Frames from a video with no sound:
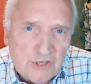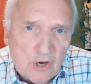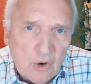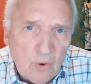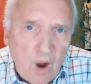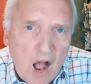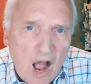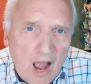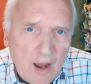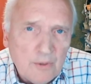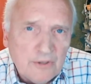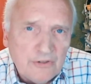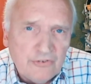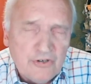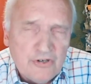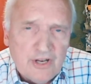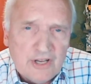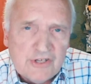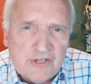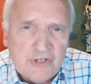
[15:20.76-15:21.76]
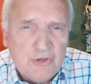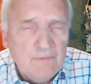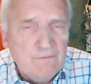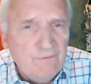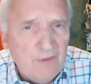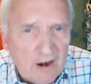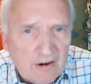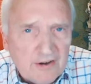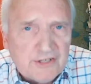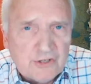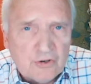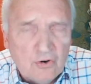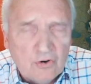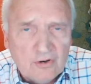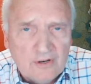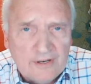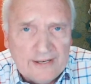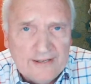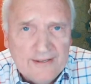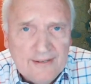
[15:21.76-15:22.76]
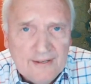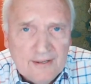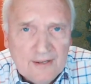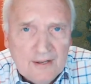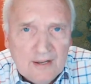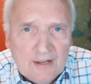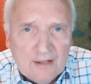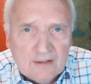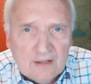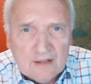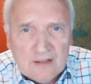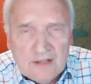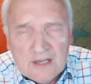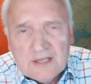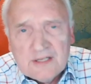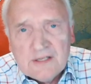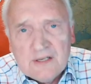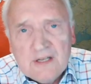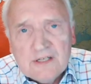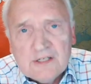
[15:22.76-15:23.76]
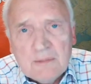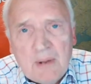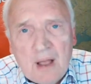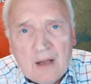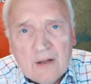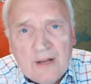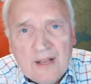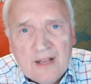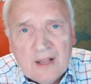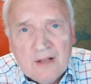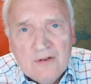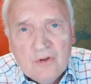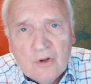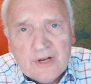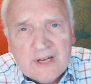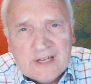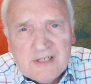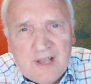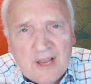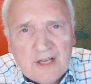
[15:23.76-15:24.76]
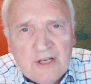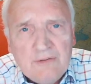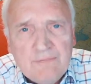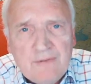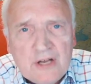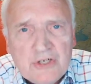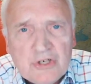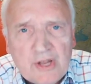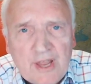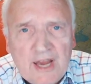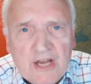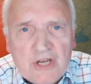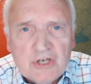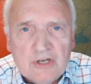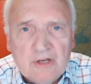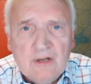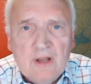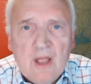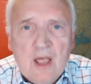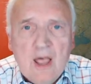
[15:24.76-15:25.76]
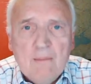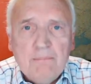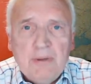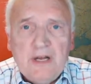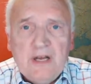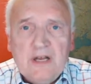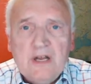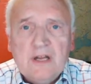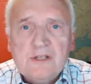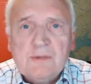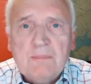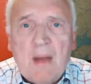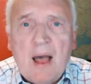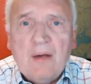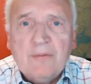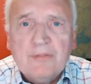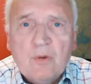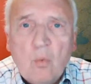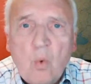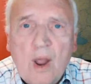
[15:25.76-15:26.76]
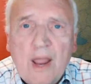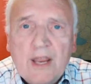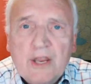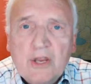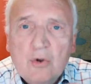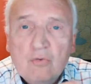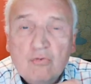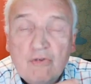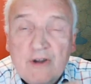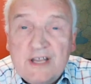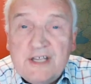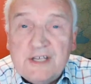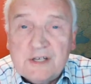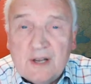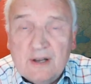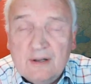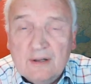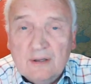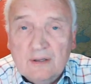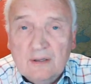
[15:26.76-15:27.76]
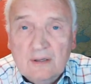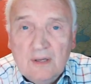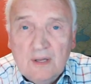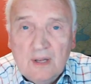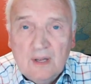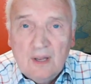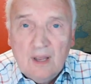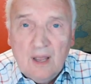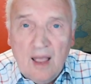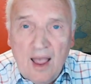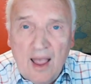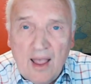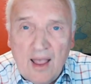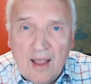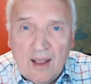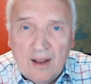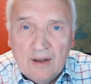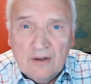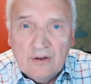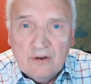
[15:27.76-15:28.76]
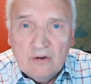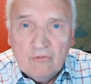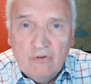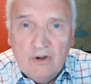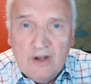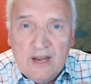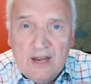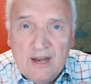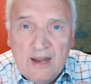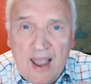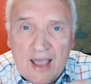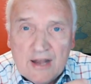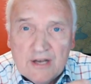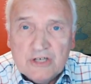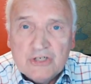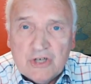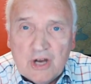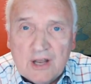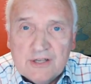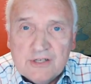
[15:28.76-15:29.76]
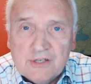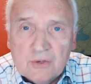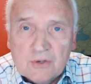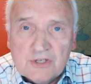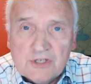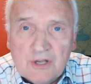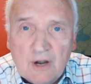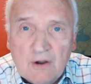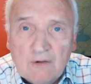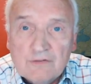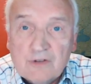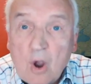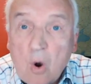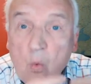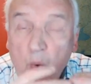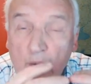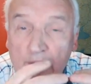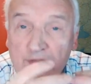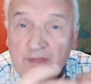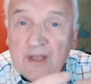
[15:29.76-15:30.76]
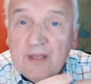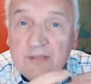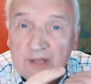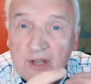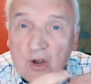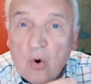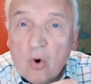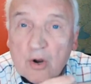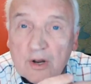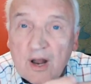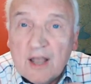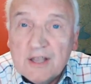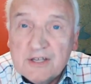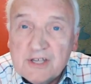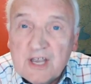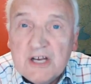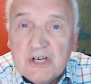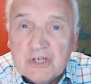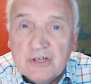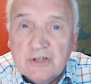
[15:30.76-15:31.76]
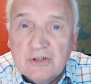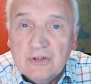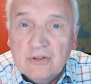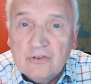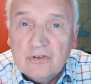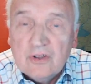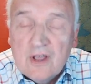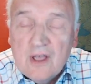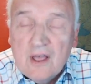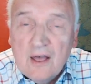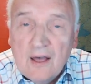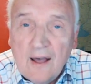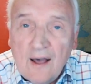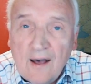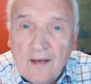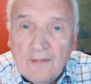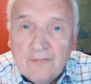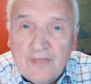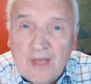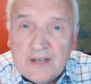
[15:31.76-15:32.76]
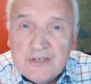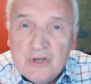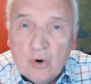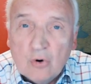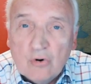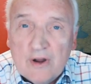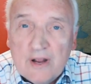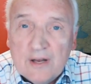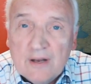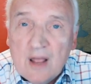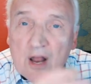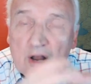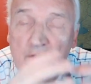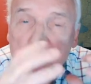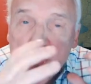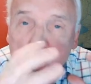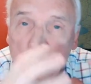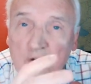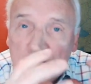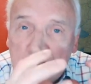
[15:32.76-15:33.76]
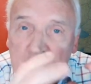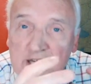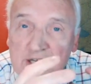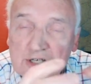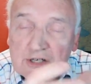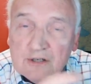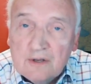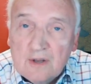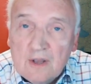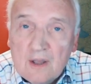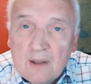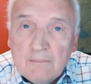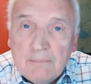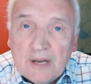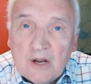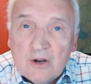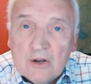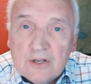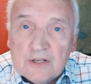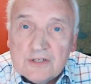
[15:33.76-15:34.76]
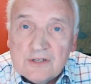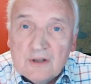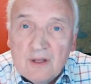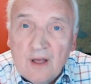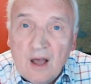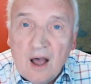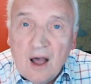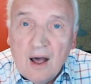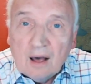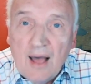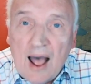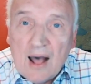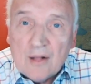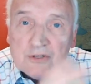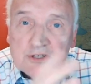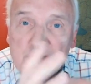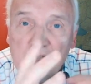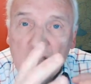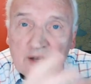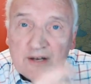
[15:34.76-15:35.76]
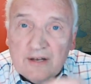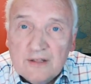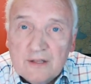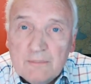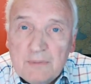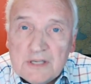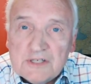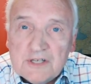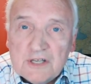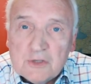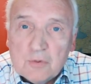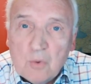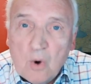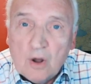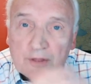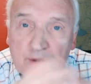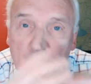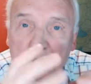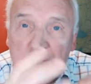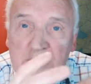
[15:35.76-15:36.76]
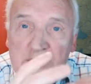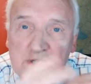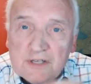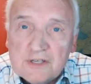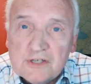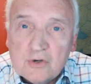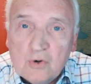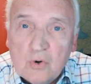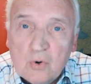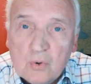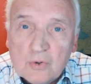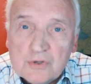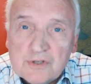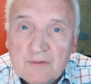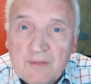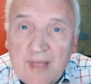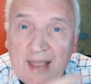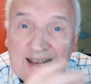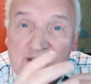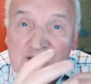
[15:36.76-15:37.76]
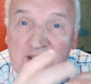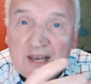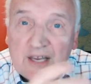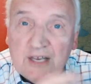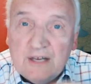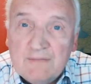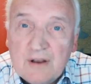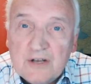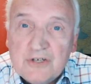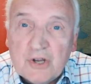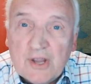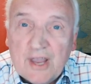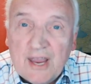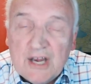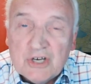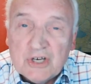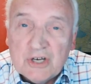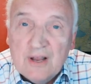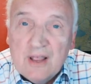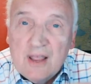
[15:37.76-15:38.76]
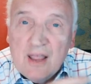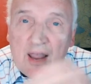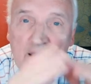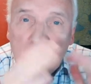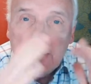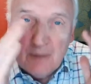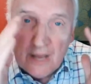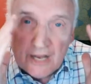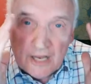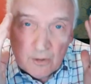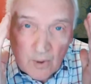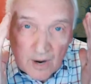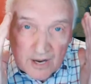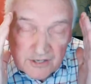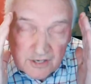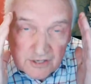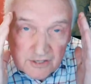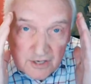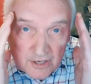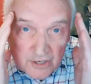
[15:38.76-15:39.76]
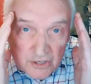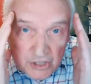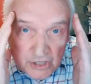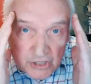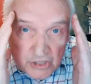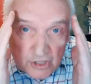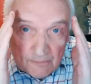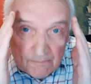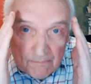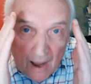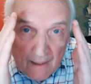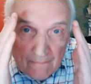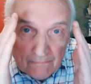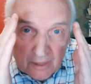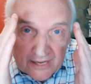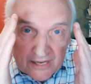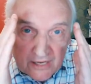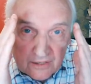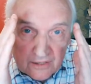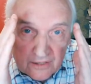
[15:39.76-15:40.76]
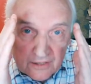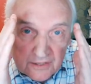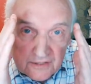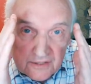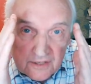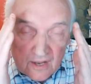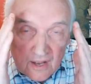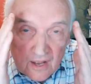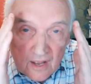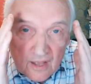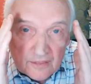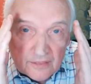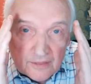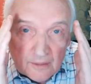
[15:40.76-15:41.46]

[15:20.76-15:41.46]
So I would suggest to you very strongly that this is about not executive education, but it is about the way you reskill and re-energize yourselves within the organizations that you're in, not least because outside in the business world, the business schools and executive education in many ways is conditioned by blinkers,